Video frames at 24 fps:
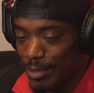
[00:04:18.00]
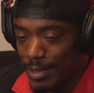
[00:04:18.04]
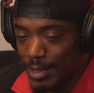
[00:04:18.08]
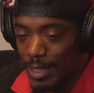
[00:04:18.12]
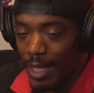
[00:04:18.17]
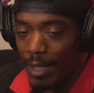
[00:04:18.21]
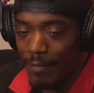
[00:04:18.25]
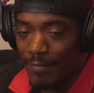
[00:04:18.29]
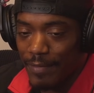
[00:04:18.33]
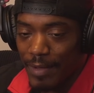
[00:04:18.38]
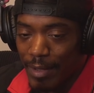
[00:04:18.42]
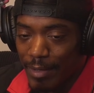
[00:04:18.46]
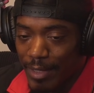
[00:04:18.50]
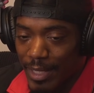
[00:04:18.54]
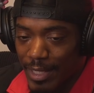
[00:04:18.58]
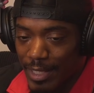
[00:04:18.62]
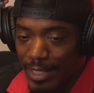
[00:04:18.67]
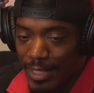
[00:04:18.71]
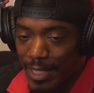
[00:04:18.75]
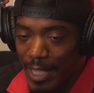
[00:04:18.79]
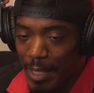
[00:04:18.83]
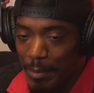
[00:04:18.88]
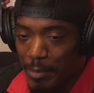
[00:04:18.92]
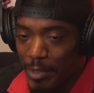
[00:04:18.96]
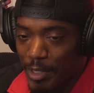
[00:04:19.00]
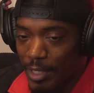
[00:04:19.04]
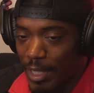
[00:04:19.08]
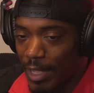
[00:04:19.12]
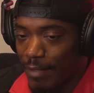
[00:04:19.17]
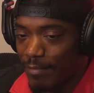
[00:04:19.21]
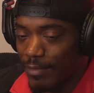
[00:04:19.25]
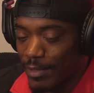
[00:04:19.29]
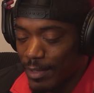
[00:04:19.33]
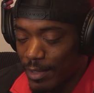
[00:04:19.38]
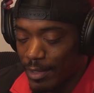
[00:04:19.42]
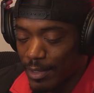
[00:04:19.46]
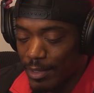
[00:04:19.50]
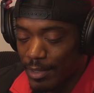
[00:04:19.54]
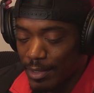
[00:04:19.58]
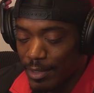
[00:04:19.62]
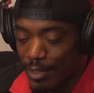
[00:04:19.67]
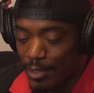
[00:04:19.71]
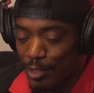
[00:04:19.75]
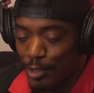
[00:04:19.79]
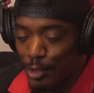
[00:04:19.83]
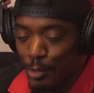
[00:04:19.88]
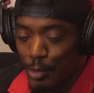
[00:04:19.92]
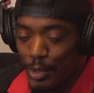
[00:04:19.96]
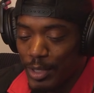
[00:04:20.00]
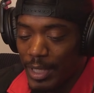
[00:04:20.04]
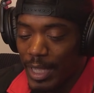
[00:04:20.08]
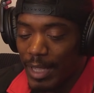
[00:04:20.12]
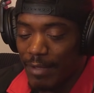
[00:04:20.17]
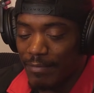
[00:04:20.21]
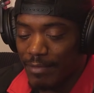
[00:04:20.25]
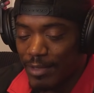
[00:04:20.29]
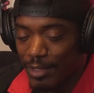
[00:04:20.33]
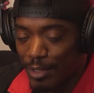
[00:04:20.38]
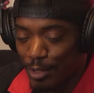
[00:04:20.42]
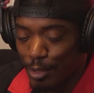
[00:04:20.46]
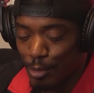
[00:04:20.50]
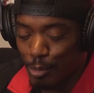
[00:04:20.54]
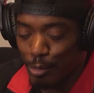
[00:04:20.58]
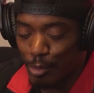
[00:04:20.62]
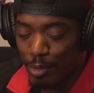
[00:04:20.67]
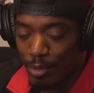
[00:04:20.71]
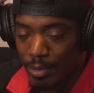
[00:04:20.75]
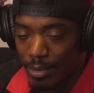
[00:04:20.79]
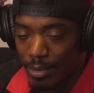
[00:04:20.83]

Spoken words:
tough out there. You get me? You have to do what you have to do.